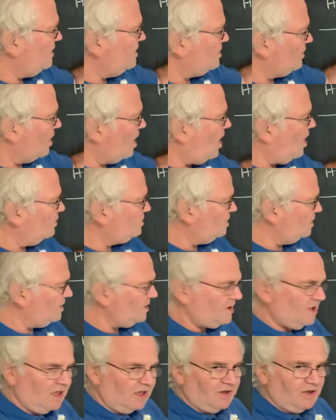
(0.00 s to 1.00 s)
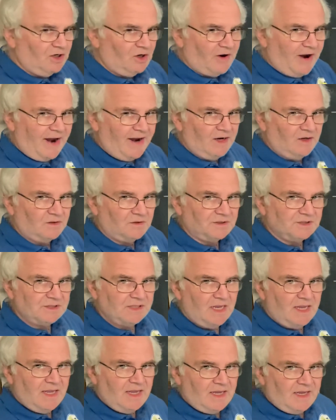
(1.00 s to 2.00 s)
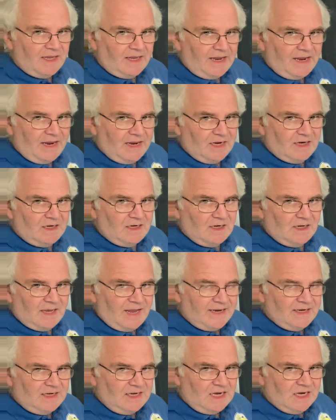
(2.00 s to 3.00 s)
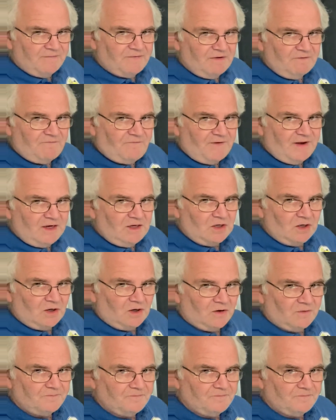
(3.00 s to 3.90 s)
are alternate interior angles. In a given figure,